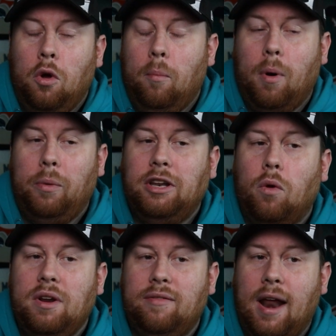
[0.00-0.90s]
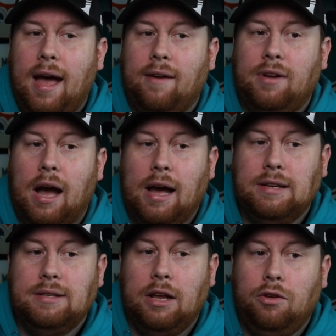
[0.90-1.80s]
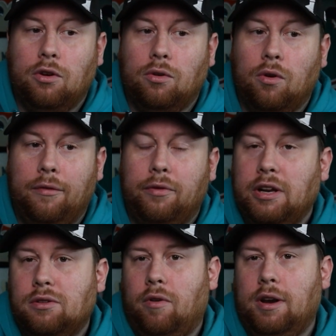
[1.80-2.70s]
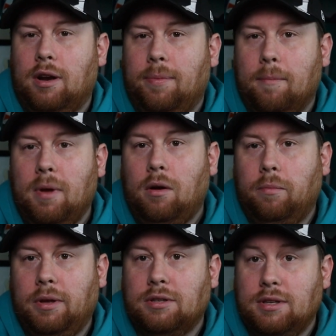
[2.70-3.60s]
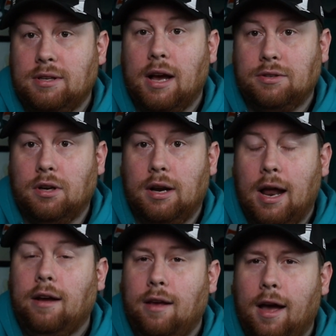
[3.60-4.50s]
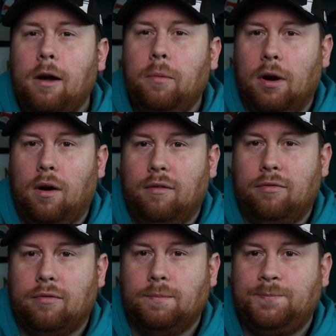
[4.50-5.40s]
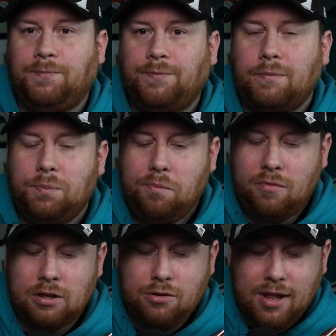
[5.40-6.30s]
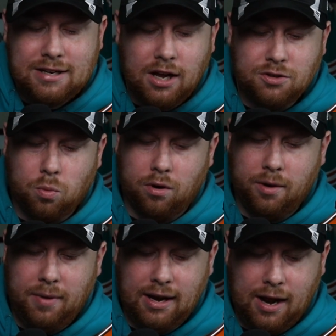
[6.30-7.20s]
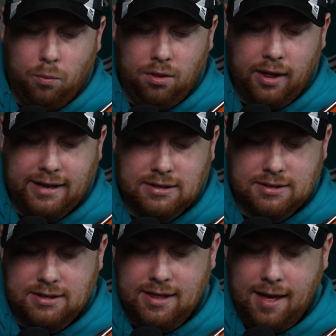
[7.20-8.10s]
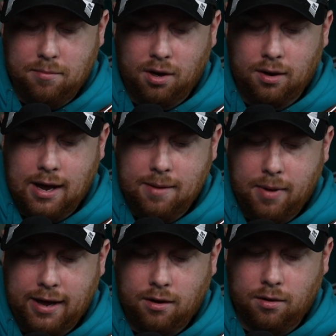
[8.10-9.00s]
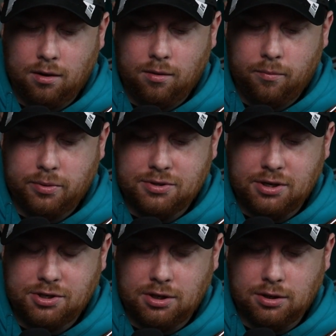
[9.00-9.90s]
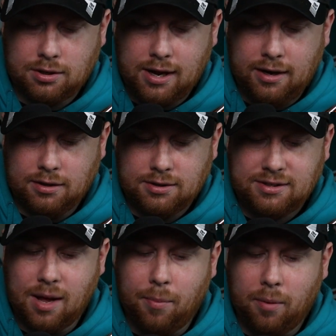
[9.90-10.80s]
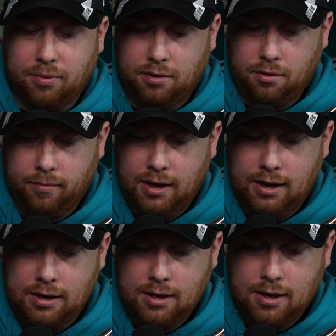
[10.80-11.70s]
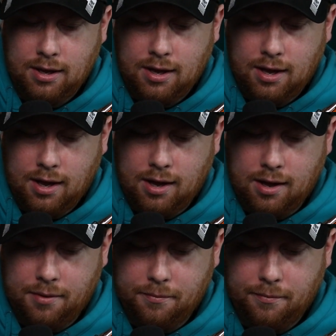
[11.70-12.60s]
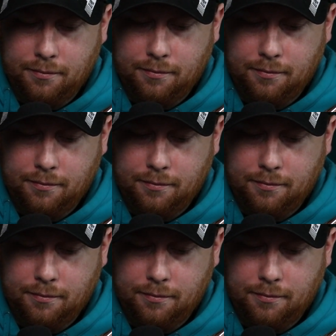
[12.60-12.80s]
But we don't even have guys that you're afraid to run it up the middle because these guys are going to knock your helmet off. So that does worry me, and I would like to see that middle linebacker position kind of step up a little bit. And